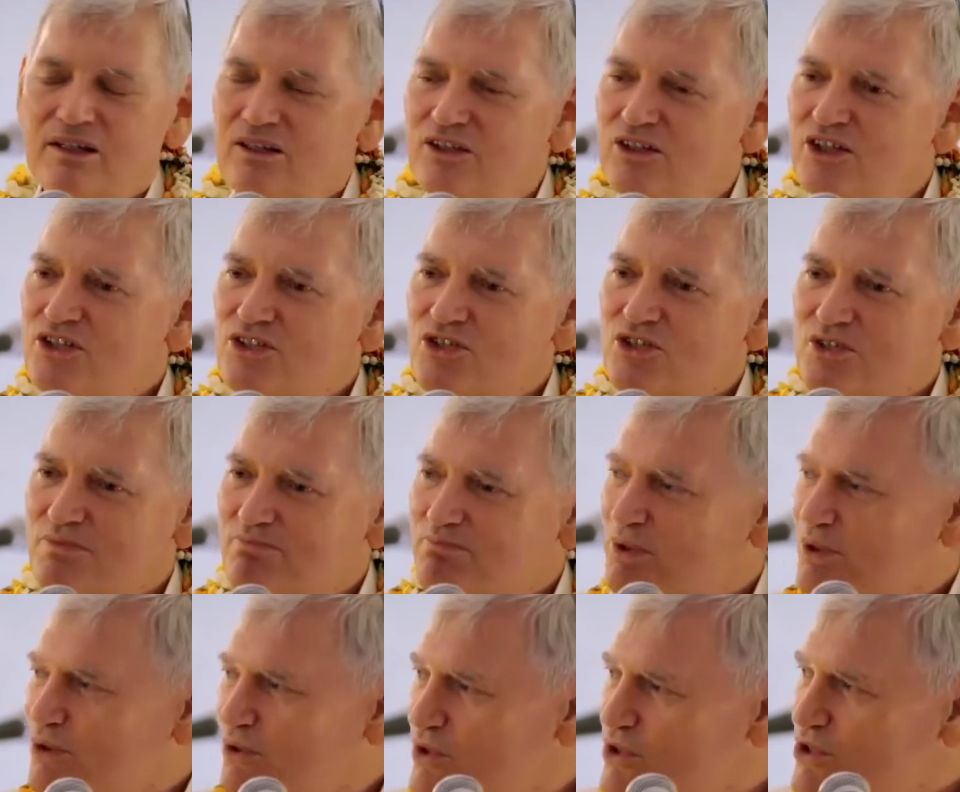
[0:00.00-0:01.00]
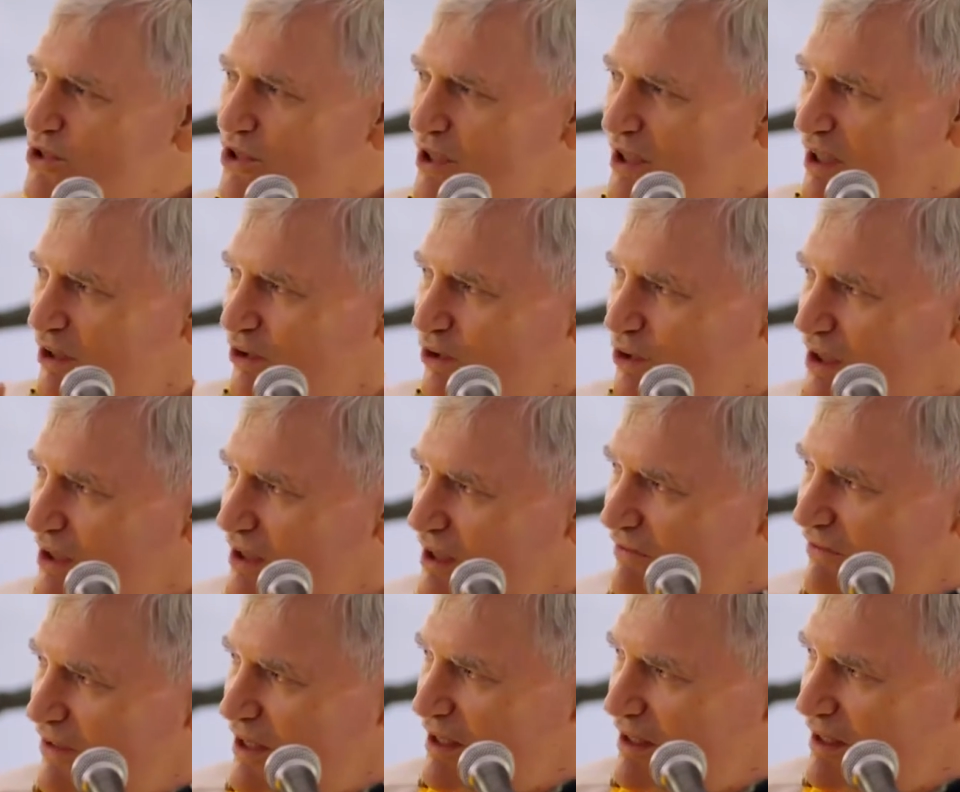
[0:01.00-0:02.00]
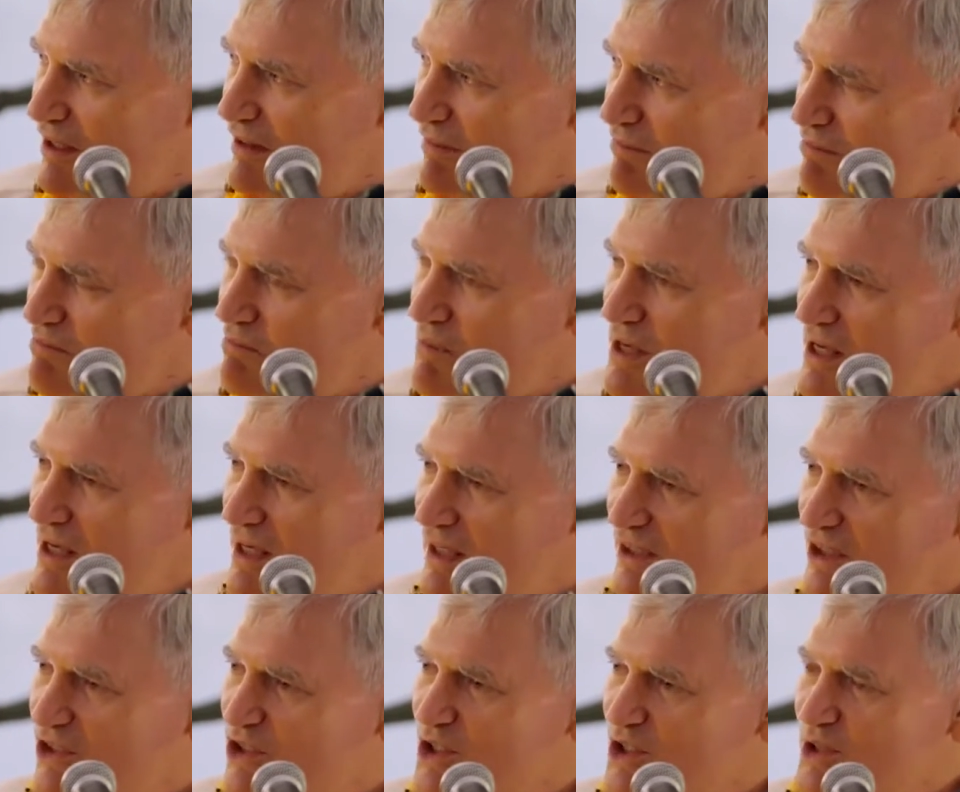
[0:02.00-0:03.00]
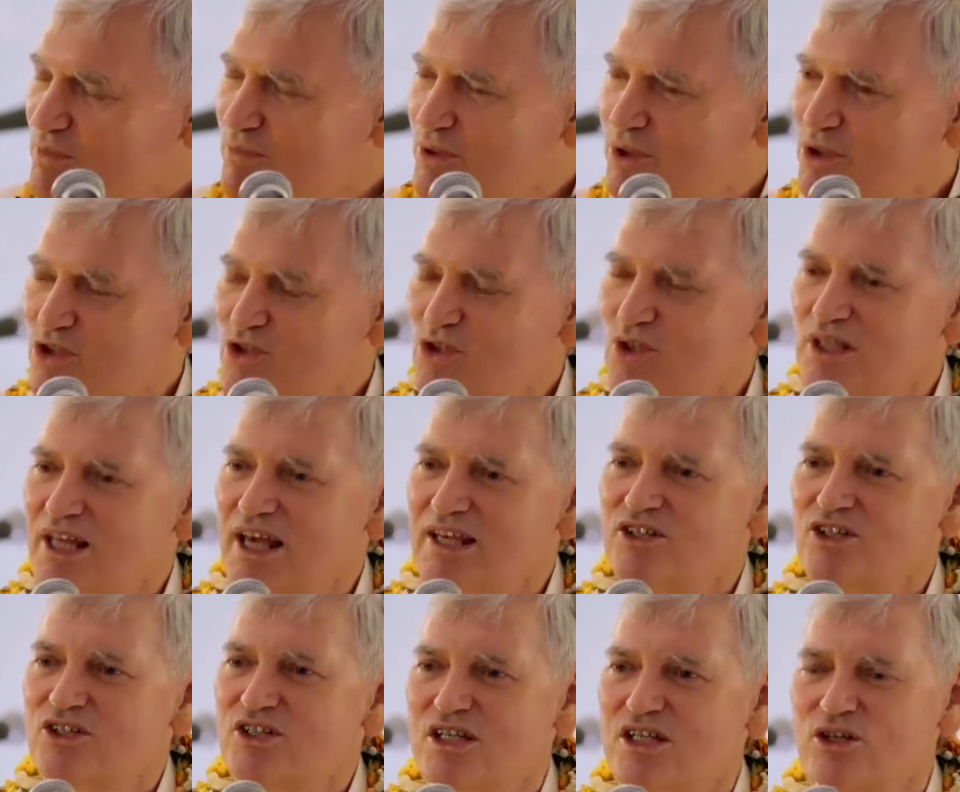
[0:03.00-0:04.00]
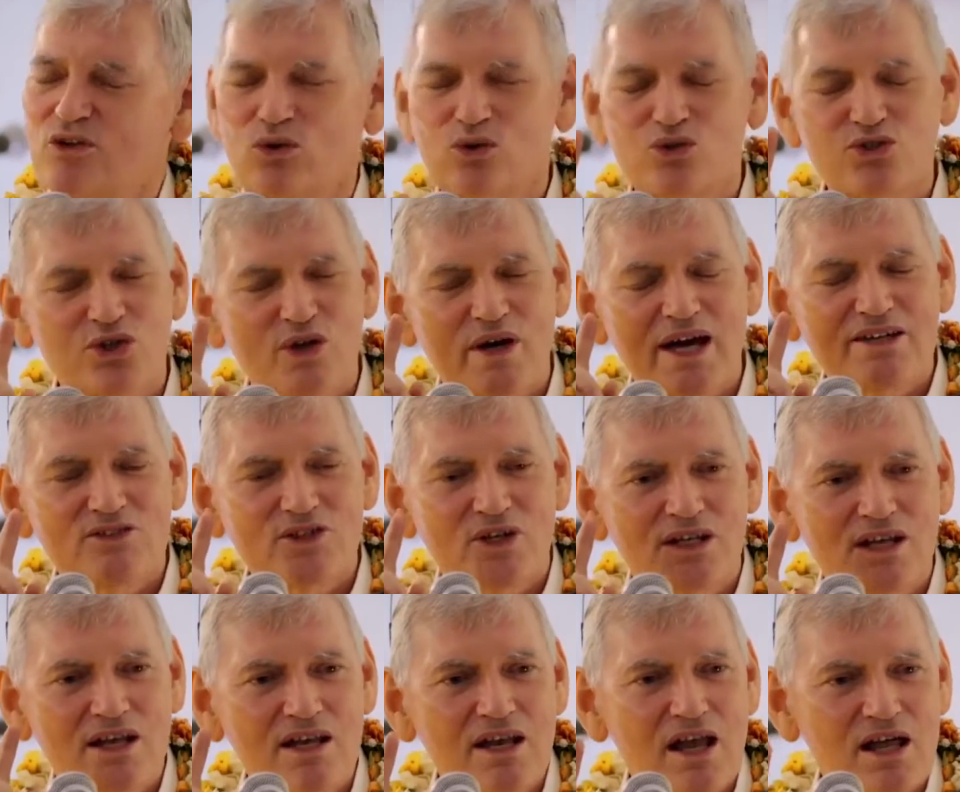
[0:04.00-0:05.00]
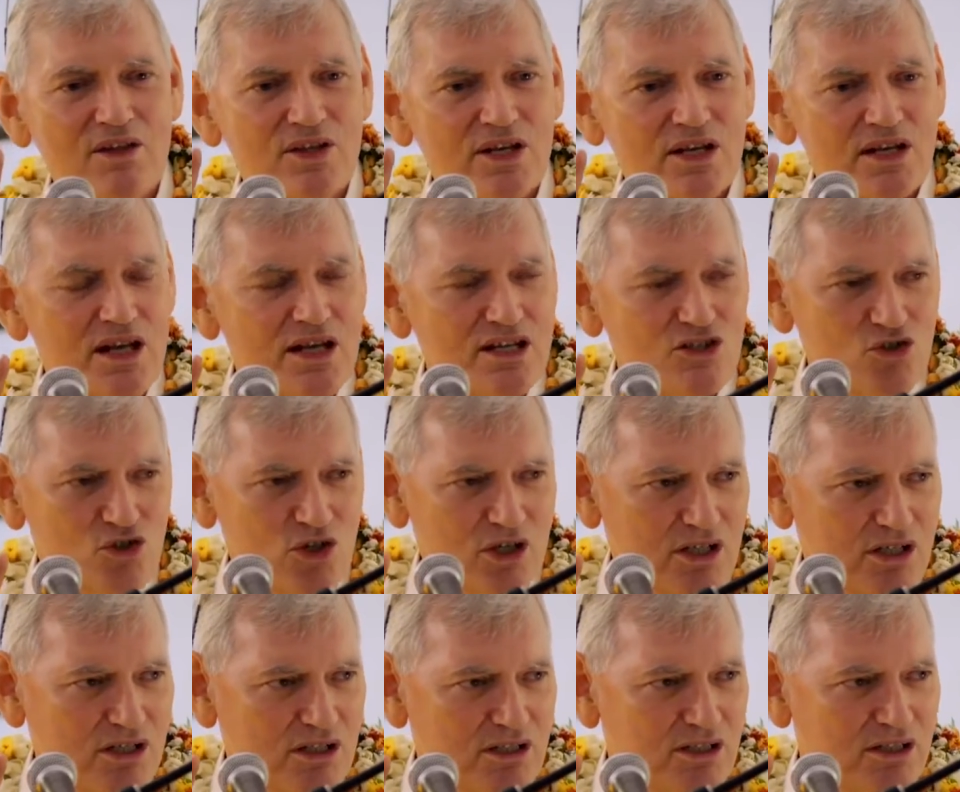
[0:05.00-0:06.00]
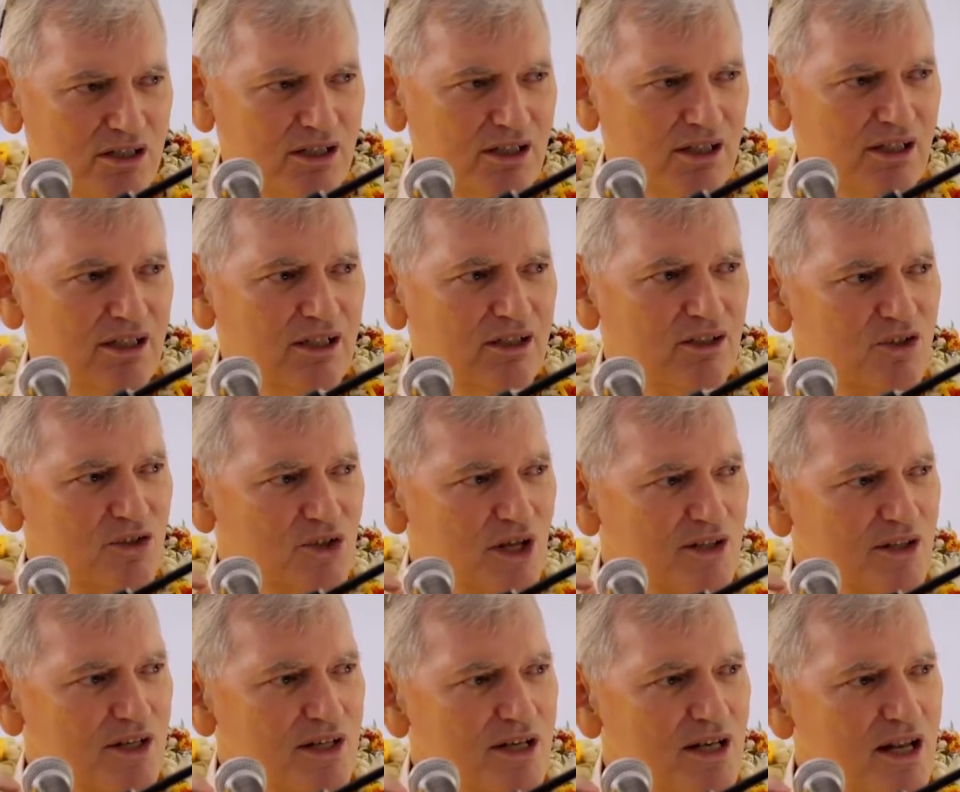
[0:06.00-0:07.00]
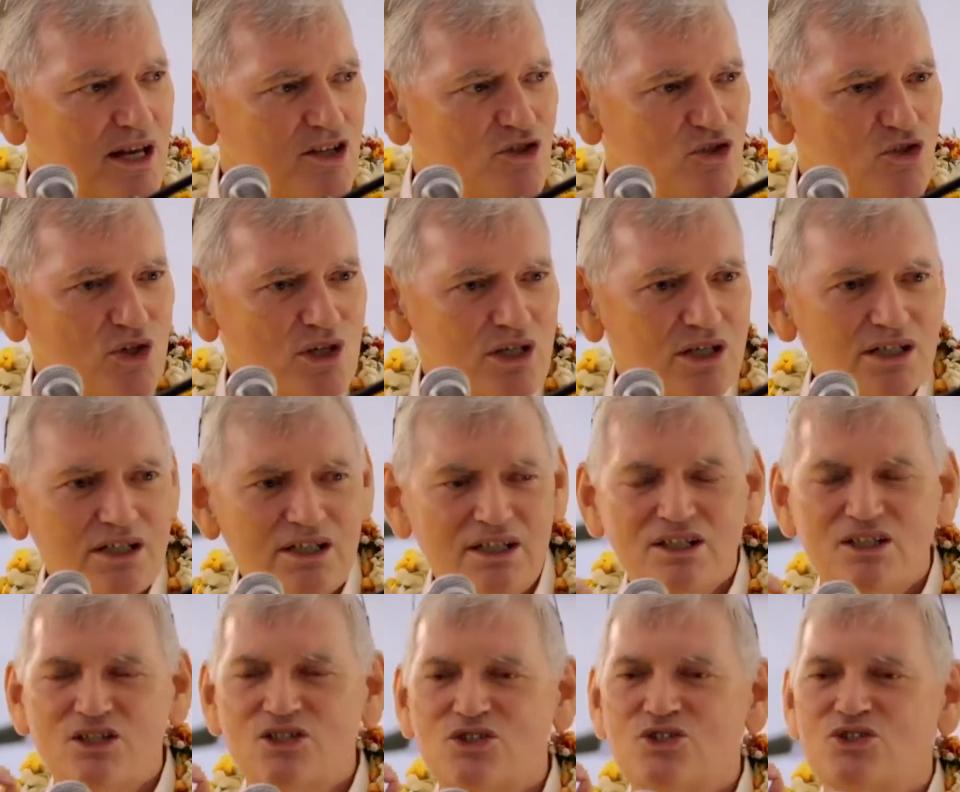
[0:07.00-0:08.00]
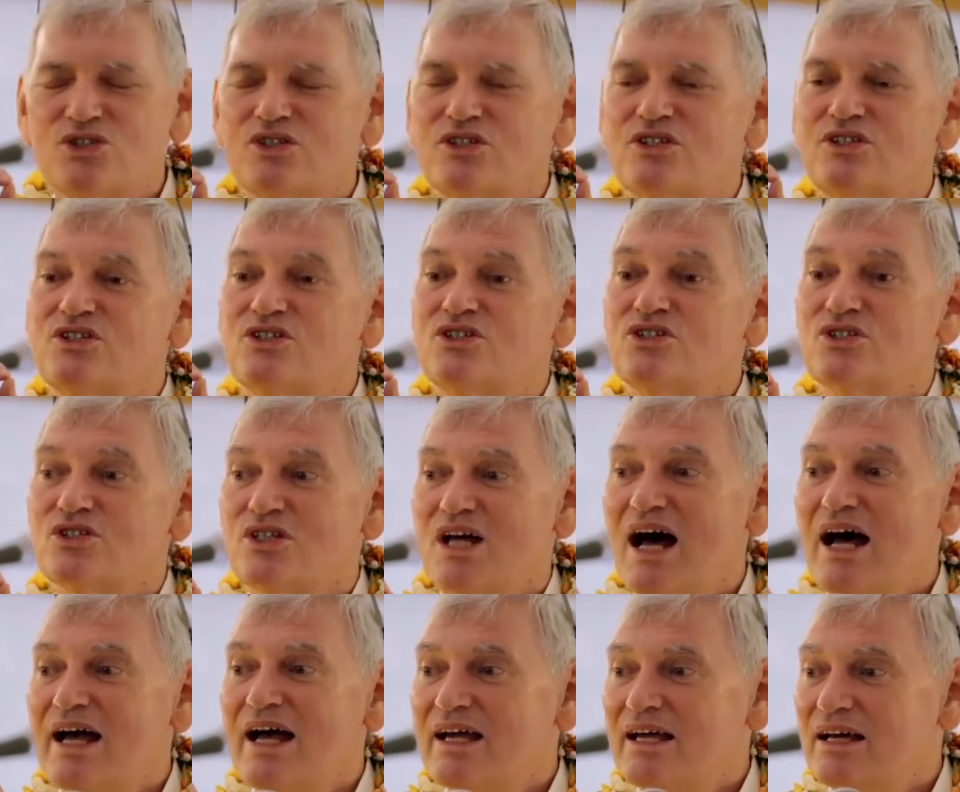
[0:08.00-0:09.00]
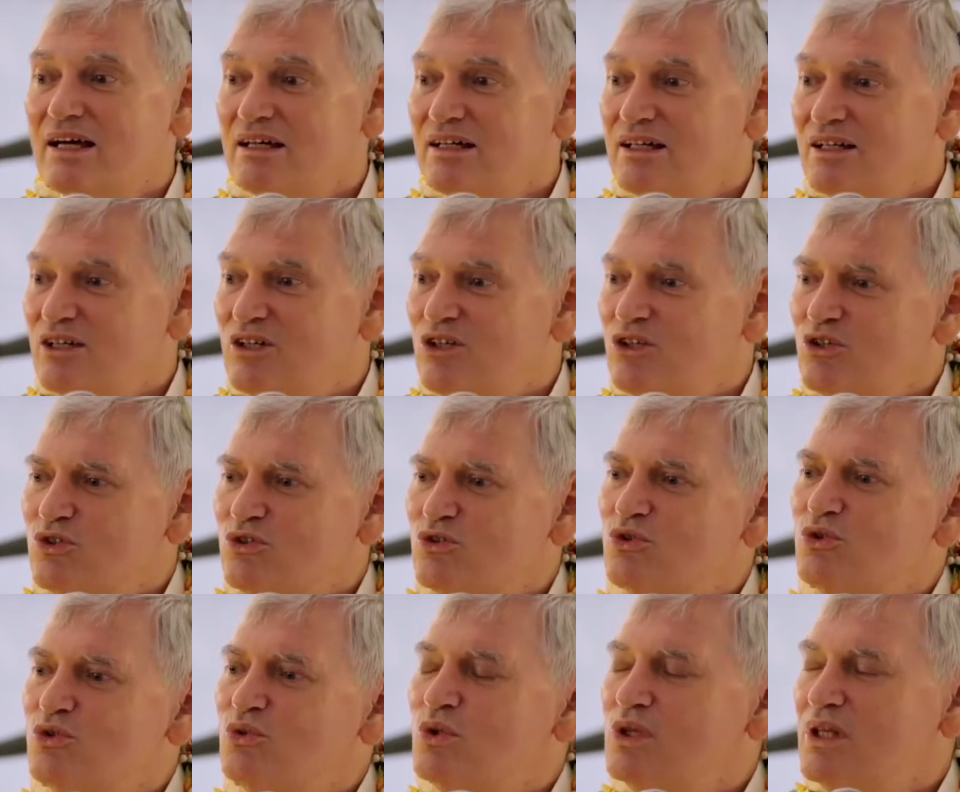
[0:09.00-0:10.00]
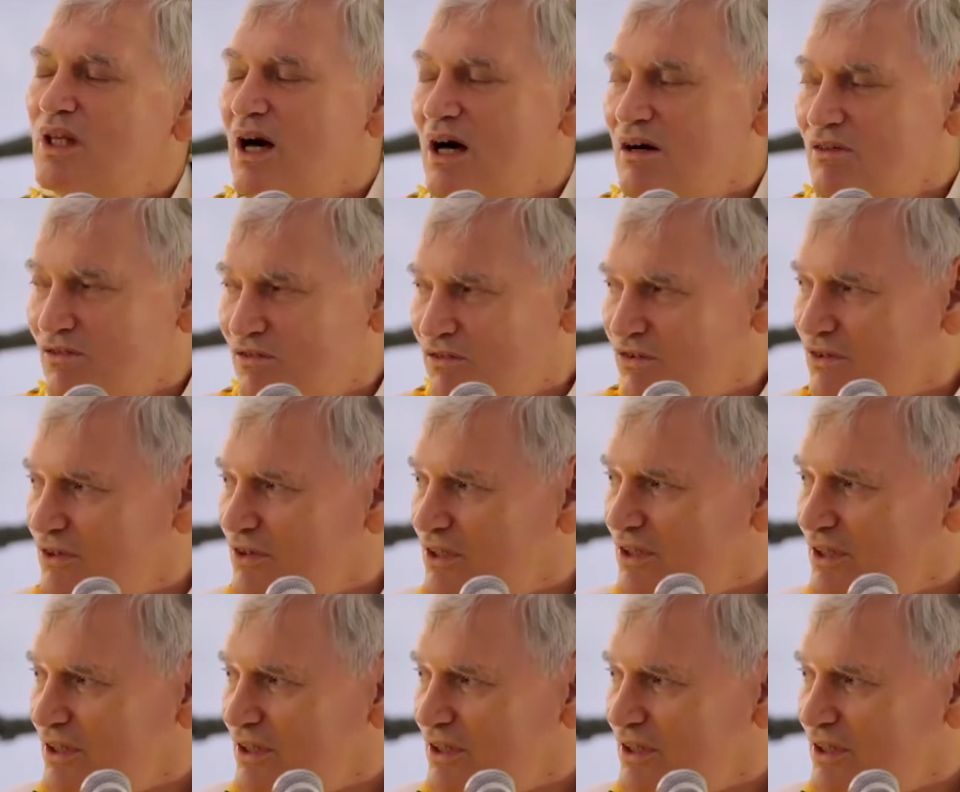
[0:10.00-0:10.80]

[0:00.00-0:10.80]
This Purusha, or living being, this spiritual entity, also has another nature. This other nature is the desire to love.